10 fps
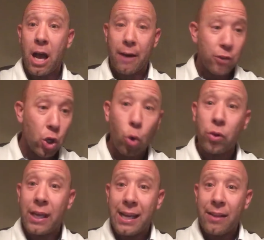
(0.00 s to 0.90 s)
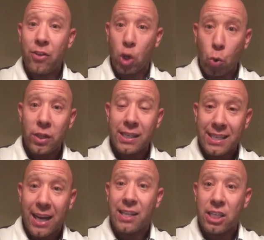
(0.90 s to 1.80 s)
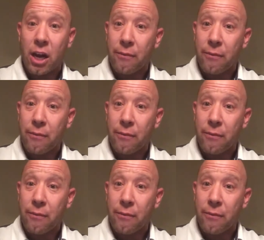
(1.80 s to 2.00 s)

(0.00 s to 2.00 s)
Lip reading: of the old sons